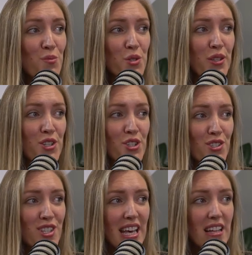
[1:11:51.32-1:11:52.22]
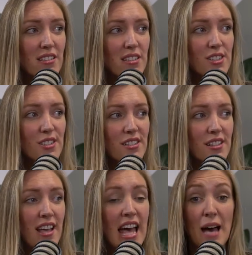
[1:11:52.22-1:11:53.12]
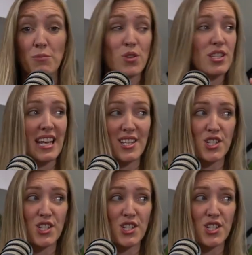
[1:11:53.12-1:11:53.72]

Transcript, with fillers: doing the drugs and the alcohol. I'm not so saying it's a